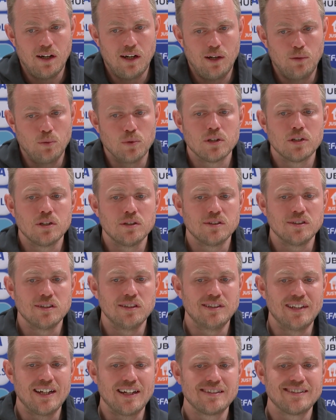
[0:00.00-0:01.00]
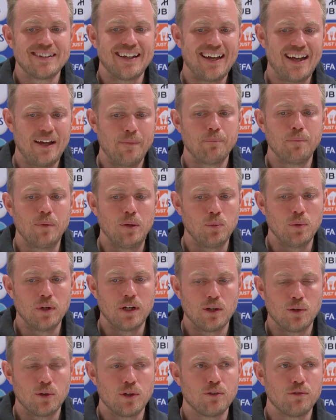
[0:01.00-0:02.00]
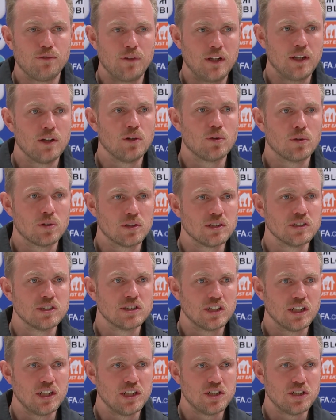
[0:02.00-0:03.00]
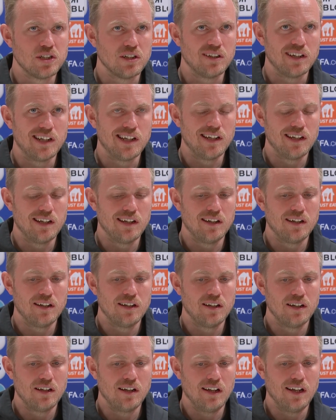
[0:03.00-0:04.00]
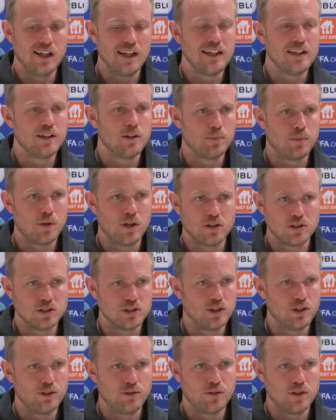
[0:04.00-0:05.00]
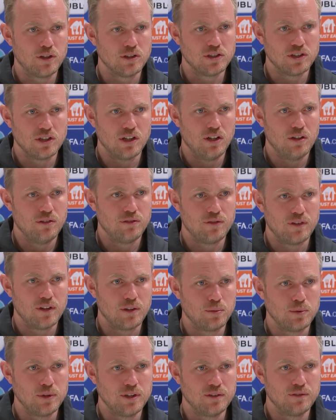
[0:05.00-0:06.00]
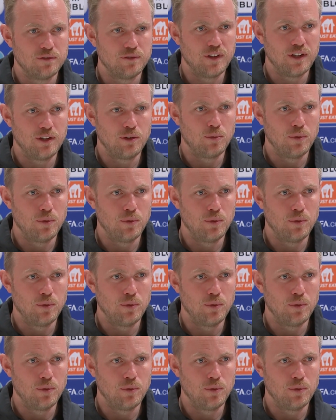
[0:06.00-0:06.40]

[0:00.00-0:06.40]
I wasn't that happy with our defending organisation in the later parts on the first half. I think